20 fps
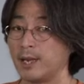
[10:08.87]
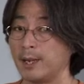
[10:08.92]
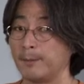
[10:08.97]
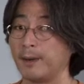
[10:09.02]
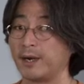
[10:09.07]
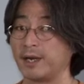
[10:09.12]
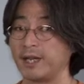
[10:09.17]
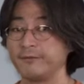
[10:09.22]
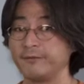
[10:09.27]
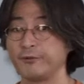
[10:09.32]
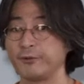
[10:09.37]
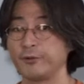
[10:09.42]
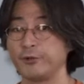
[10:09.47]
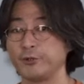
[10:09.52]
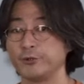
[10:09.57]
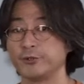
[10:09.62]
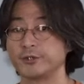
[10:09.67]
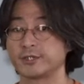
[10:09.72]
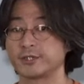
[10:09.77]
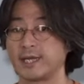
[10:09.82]
But if you
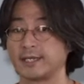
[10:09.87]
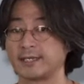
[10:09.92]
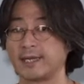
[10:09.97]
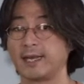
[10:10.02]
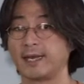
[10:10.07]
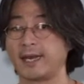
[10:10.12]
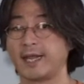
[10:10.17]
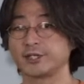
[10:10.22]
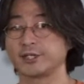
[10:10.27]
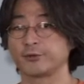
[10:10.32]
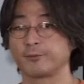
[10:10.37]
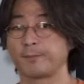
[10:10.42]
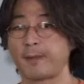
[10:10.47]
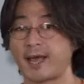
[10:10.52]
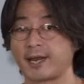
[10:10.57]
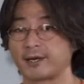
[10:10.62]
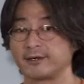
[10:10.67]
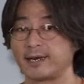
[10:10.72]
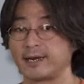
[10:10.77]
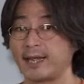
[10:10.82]
use the annihilation of
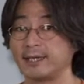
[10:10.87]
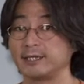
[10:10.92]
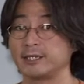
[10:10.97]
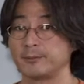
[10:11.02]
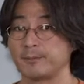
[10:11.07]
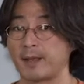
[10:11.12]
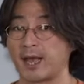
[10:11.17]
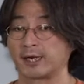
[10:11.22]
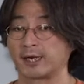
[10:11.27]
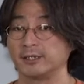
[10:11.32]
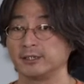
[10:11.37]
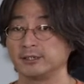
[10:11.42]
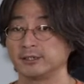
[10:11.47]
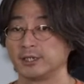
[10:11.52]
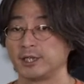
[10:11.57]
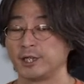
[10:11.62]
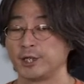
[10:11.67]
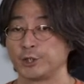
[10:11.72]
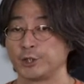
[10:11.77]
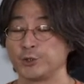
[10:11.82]
matter and antimatter,
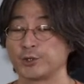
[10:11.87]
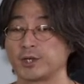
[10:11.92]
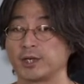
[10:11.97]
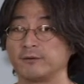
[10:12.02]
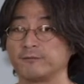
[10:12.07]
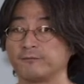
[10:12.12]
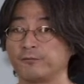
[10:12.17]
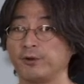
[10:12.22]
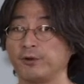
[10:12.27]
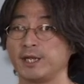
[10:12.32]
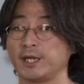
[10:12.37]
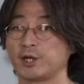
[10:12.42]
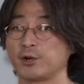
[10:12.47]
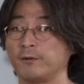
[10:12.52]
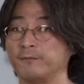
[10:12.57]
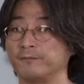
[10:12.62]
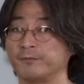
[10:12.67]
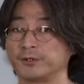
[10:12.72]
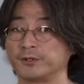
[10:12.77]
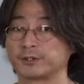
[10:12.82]
you can fully
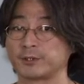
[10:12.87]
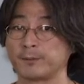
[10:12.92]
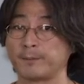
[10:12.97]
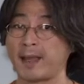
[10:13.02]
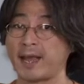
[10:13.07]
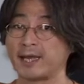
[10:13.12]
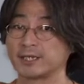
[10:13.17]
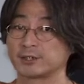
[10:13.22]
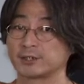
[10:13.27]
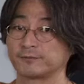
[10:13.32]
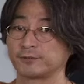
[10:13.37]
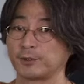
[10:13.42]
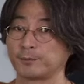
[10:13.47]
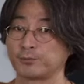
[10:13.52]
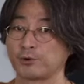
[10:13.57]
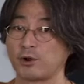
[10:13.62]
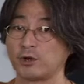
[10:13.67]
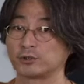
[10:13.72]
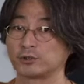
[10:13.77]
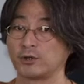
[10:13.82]
convert the mass of the
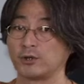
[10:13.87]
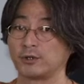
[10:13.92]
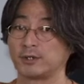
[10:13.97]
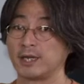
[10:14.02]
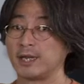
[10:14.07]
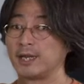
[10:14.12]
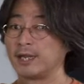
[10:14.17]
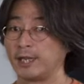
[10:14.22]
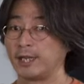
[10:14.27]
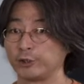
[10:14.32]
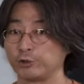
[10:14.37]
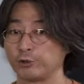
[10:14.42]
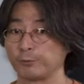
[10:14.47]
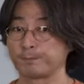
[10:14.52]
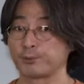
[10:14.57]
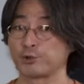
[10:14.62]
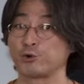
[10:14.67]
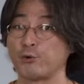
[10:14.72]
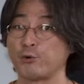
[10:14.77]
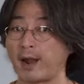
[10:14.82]
proton into
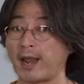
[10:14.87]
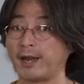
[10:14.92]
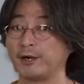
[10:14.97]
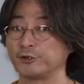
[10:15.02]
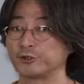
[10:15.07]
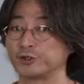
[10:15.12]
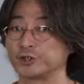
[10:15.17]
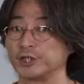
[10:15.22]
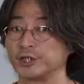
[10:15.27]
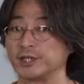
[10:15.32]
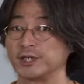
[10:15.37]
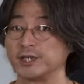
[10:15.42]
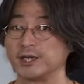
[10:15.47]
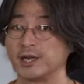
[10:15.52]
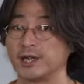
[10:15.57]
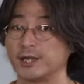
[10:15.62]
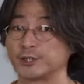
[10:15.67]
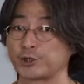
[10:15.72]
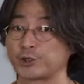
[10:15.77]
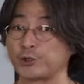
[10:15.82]
pure energy.
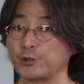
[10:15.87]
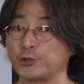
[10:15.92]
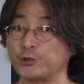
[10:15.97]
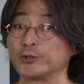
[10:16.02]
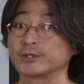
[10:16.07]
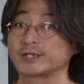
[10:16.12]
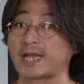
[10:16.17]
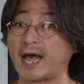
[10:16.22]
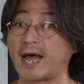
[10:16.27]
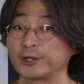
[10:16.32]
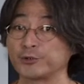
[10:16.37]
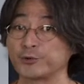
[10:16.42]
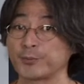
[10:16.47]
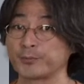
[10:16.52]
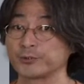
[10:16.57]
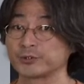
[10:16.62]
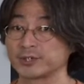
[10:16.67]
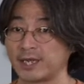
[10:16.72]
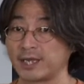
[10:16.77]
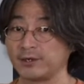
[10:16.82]
So you use
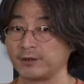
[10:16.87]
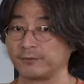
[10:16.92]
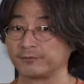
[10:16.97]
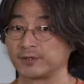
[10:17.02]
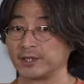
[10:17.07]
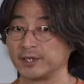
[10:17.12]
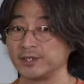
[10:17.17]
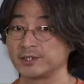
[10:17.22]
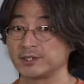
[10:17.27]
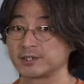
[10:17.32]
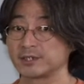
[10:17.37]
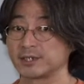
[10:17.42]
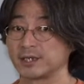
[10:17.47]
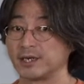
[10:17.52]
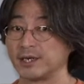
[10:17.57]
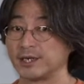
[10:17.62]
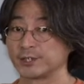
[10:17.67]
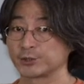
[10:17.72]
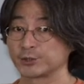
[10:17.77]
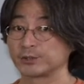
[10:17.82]
100% of this,
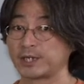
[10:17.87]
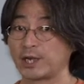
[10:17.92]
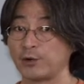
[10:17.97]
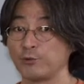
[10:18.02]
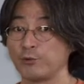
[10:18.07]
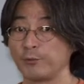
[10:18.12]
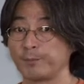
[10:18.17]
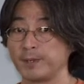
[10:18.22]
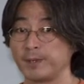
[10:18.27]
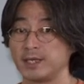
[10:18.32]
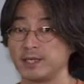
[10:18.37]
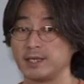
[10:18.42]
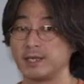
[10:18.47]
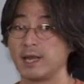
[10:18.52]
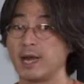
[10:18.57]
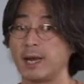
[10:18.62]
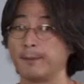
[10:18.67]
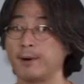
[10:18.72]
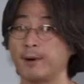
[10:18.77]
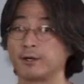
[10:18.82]
so that would be
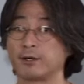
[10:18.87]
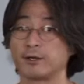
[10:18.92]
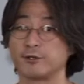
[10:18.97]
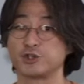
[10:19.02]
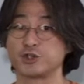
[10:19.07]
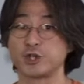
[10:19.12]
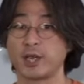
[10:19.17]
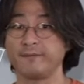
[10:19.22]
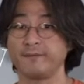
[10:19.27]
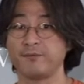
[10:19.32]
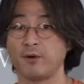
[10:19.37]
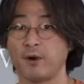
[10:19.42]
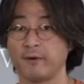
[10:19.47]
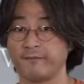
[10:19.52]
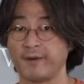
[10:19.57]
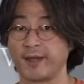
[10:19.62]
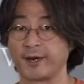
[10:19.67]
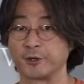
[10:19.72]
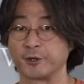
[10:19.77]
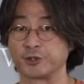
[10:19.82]
about a JeV
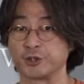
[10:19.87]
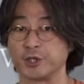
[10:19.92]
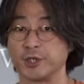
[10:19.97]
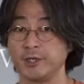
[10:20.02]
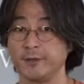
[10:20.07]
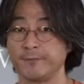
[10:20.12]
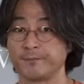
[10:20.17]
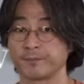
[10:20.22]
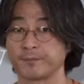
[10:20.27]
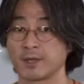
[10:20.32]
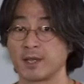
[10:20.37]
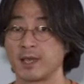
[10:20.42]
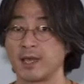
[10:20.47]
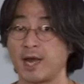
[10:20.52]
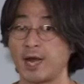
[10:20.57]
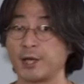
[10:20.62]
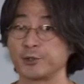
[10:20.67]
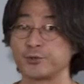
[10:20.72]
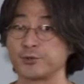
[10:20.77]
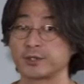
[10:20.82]
of energy,
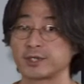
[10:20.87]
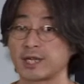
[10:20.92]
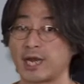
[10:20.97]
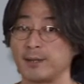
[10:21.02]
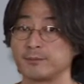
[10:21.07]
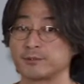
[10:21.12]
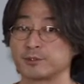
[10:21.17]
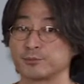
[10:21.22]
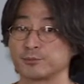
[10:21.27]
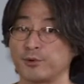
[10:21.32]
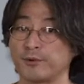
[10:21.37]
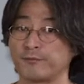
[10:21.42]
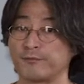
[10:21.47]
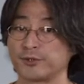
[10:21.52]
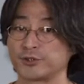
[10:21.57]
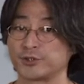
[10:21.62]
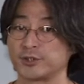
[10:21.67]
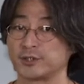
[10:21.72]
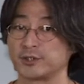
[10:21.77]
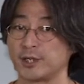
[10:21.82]
100 times more
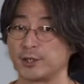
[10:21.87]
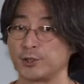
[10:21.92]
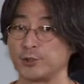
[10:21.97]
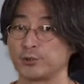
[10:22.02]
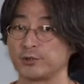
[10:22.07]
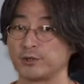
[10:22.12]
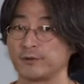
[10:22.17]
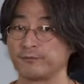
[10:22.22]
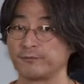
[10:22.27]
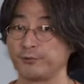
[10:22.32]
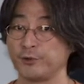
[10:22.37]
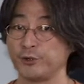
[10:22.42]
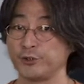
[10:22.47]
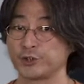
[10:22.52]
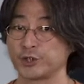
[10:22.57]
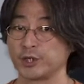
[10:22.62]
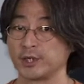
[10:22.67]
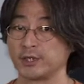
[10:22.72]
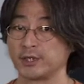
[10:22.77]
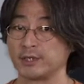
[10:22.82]
efficient than nuclear
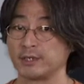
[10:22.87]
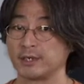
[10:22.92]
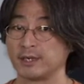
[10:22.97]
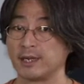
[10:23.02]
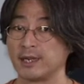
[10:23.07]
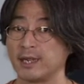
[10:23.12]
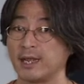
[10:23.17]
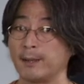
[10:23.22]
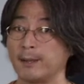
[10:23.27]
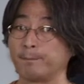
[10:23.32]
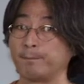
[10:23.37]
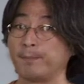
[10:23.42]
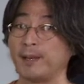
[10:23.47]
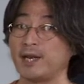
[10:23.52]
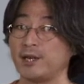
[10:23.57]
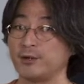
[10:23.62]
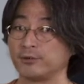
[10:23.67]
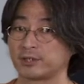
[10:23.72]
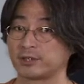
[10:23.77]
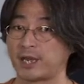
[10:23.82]
fusion,
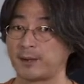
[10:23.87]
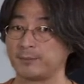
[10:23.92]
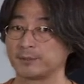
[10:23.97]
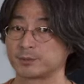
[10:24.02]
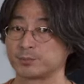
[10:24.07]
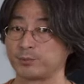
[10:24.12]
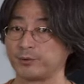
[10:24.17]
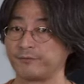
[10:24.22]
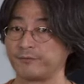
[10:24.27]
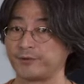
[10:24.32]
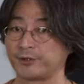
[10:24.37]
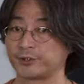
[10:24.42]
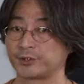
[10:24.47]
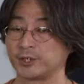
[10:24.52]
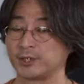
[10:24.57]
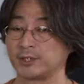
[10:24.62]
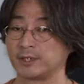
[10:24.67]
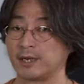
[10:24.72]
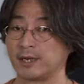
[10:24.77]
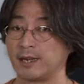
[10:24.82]
billion times more
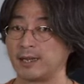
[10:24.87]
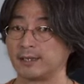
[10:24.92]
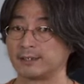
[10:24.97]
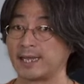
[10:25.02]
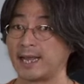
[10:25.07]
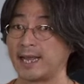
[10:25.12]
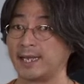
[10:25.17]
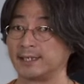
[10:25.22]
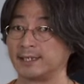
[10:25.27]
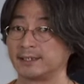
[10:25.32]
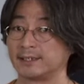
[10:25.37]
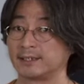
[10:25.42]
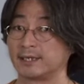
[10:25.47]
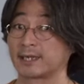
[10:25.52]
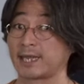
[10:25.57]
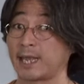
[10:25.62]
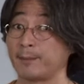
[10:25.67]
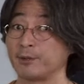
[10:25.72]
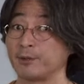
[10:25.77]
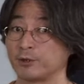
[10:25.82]
efficient than the
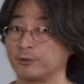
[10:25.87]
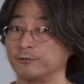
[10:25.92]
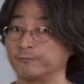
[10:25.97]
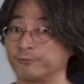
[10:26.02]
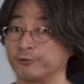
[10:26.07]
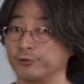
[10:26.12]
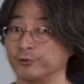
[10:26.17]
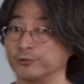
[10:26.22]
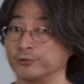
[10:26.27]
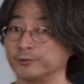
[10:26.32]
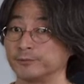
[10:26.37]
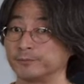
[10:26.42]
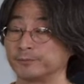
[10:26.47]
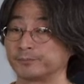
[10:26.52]
chemical fuel.